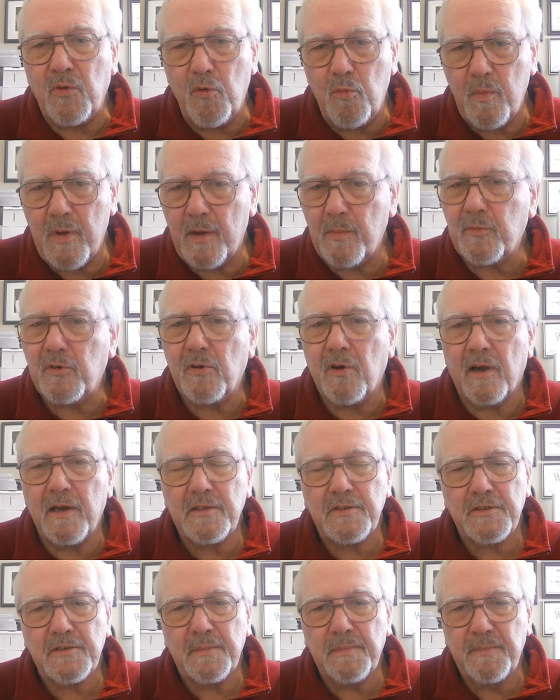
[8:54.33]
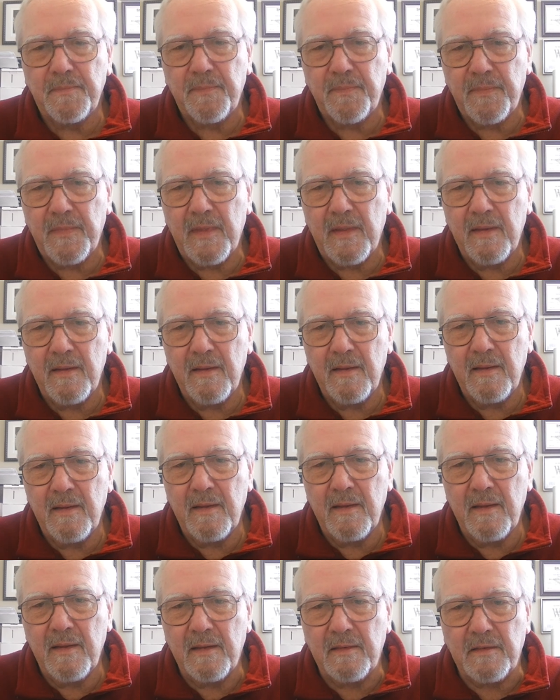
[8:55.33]
who memorized.
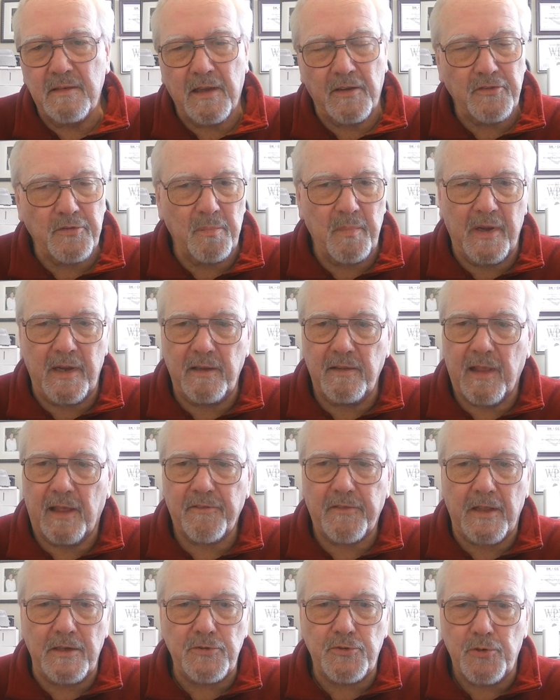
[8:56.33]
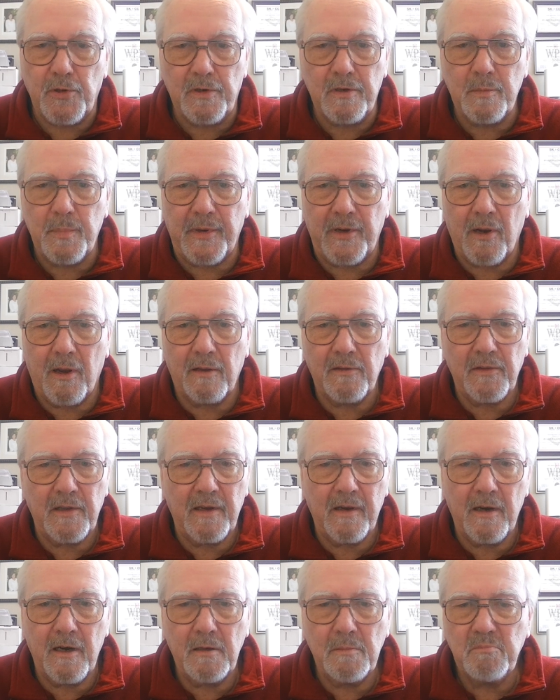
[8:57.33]
Does it mean that they shouldn't be on
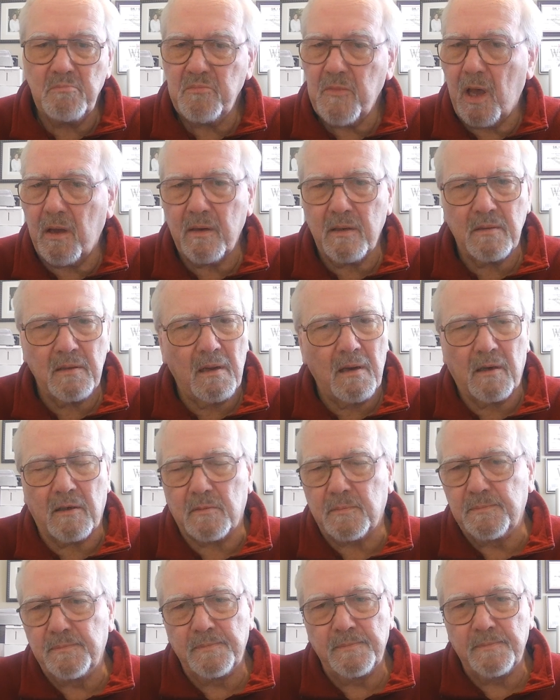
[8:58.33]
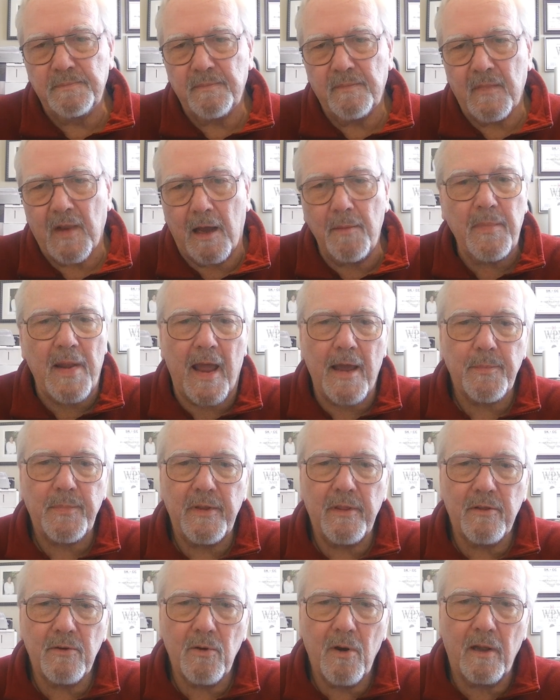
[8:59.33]
the air? Not at all. I'm
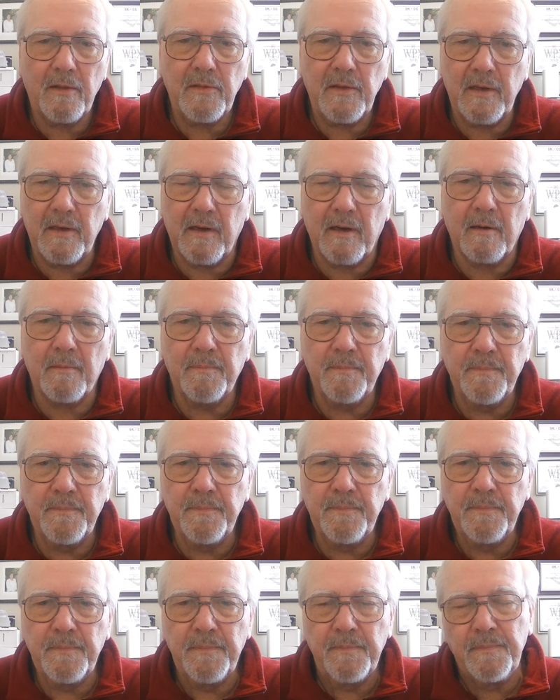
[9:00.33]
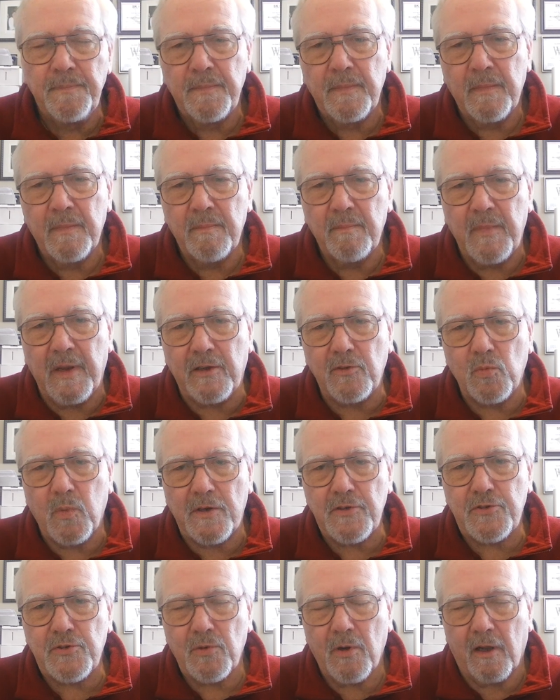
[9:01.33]
happy they're on the air,
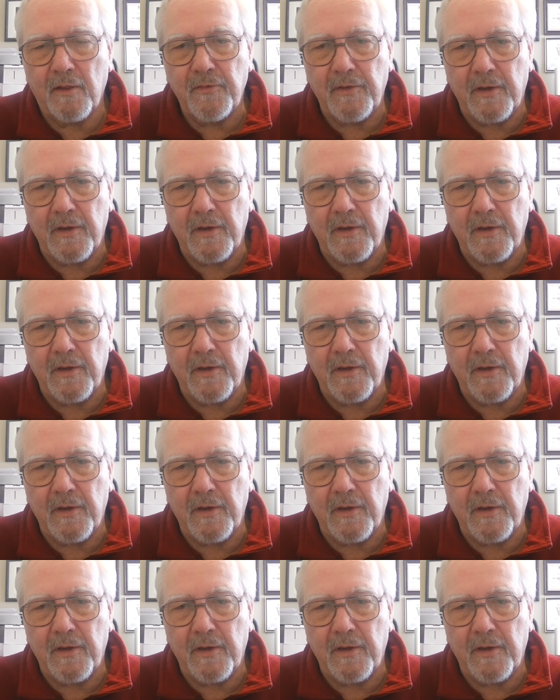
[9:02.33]
because once you're